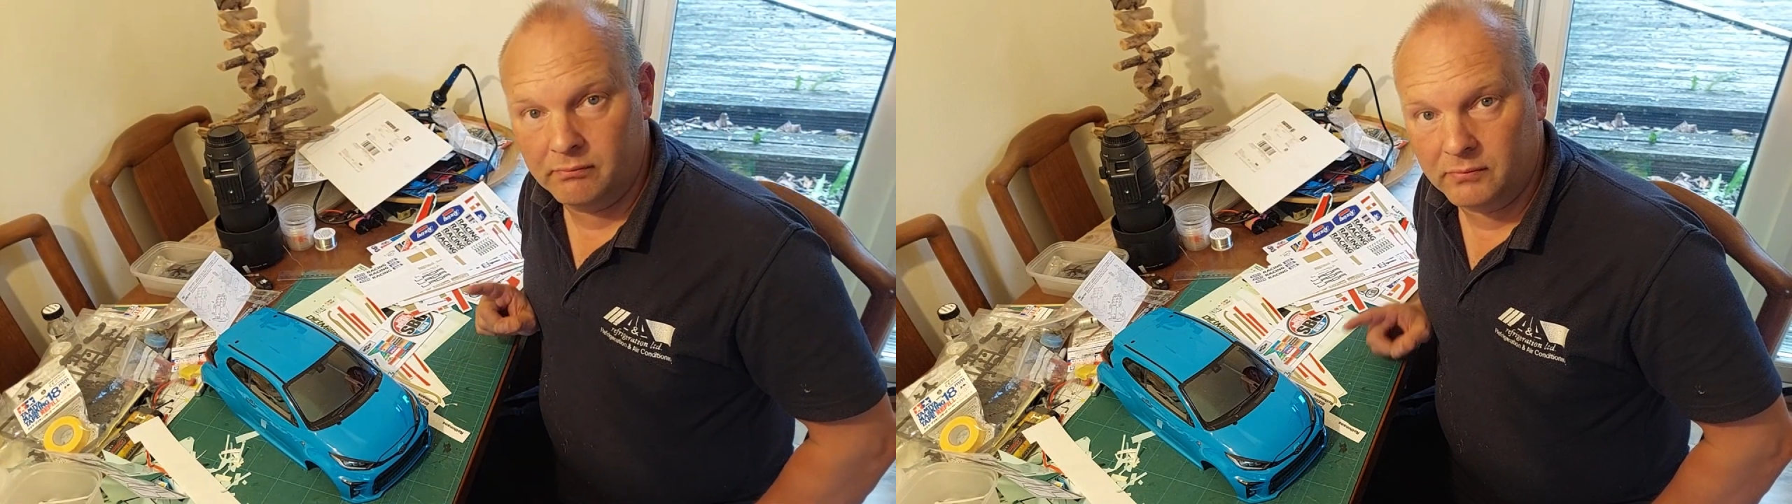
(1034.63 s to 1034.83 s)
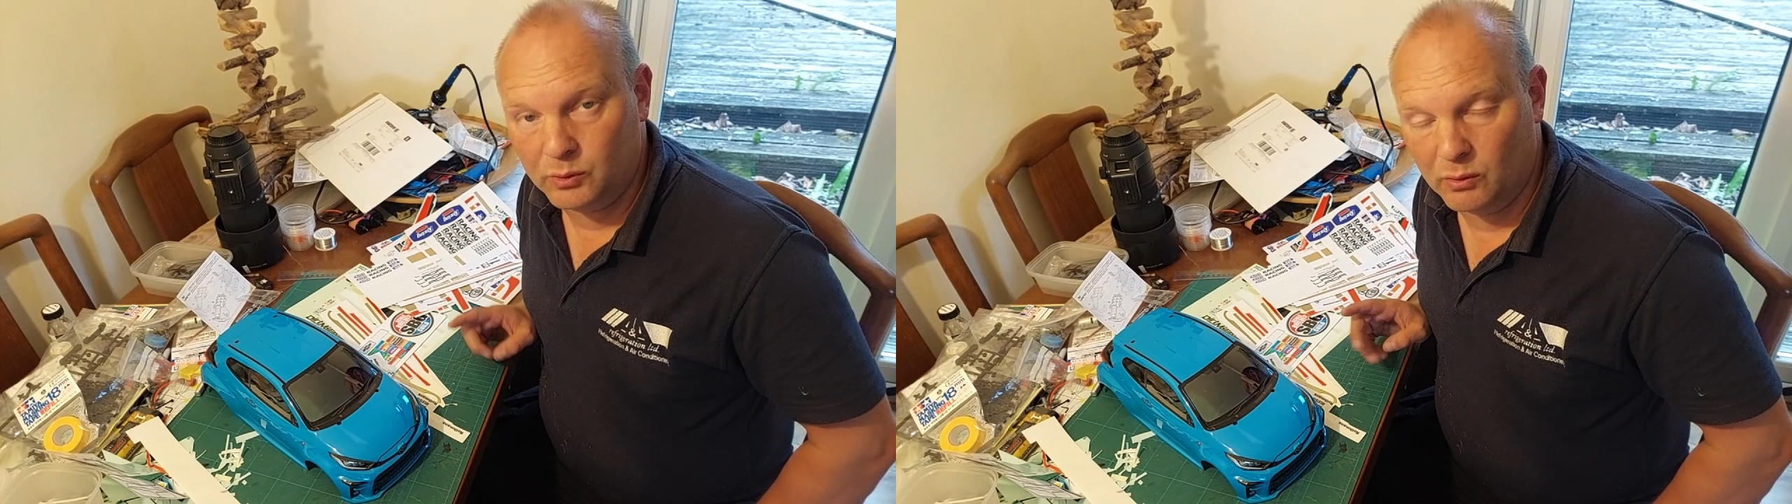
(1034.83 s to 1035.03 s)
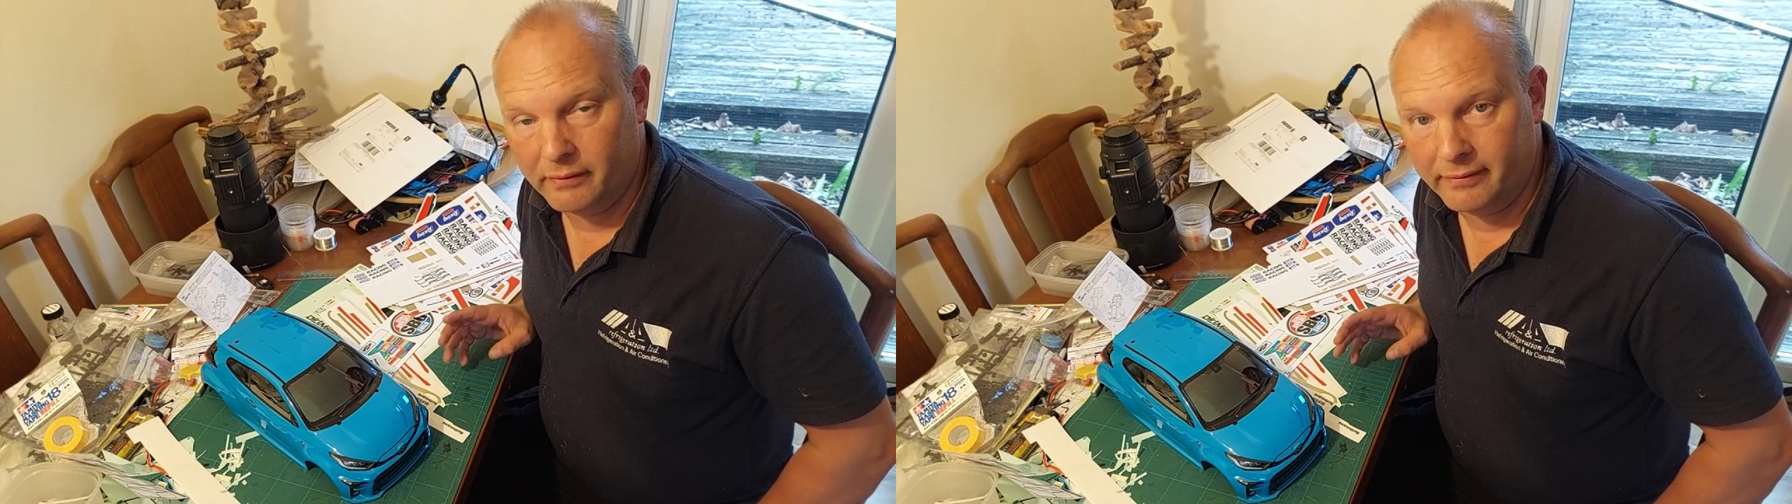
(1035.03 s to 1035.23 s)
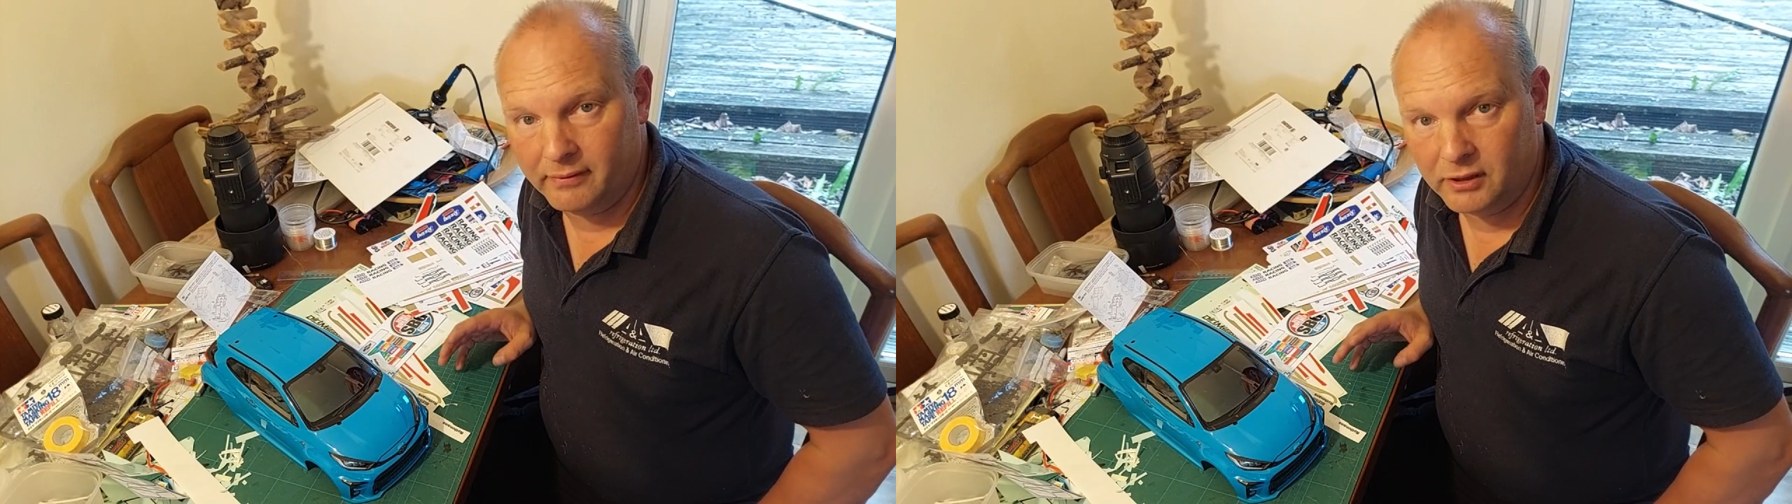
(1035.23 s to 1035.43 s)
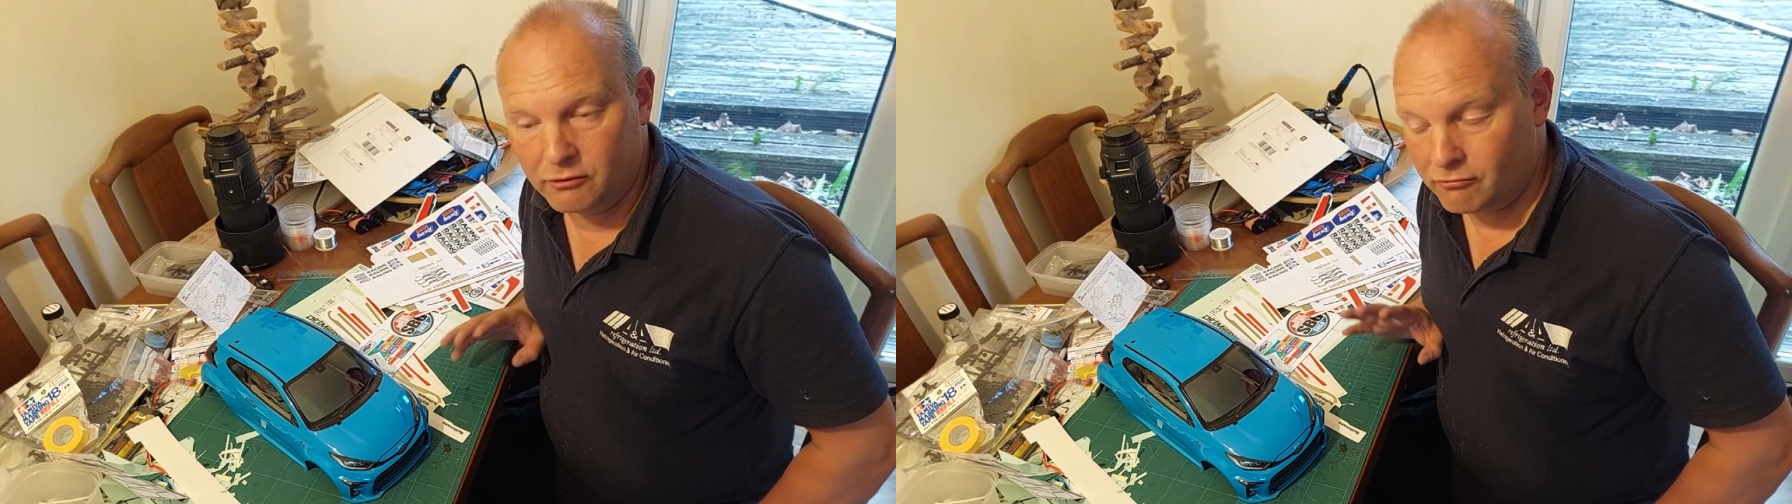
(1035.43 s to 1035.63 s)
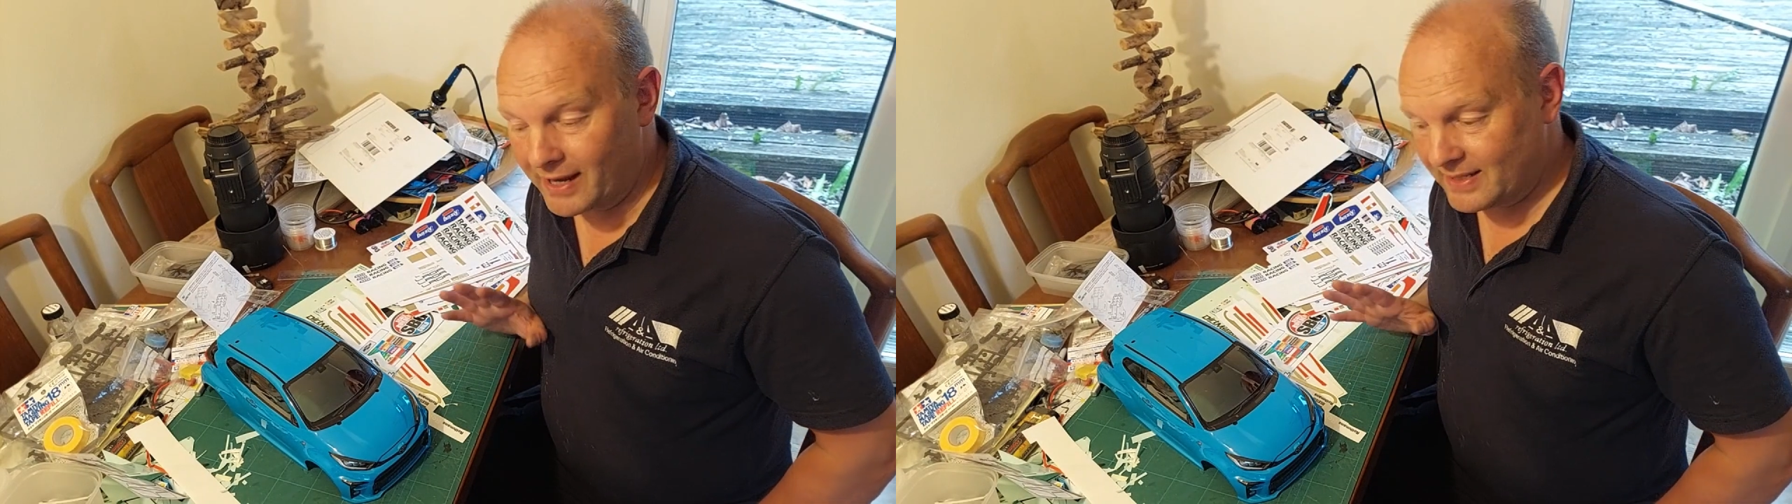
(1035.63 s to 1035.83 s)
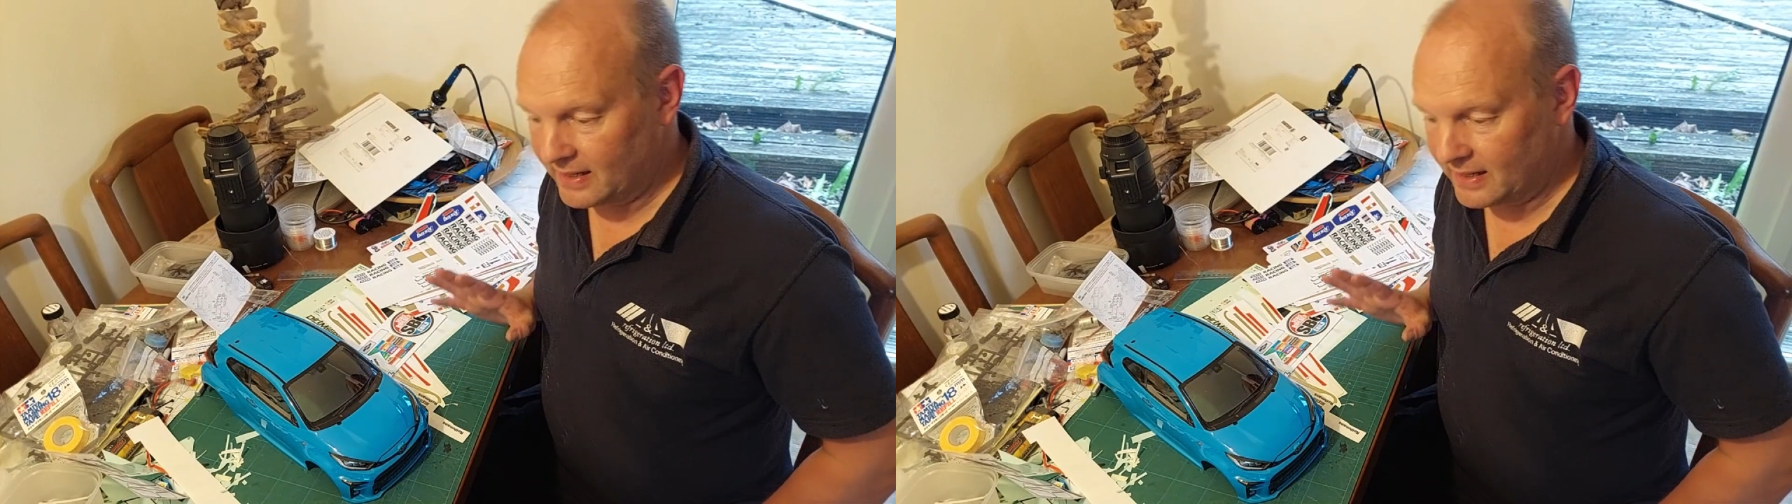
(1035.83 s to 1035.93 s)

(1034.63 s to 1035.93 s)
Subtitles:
sort of race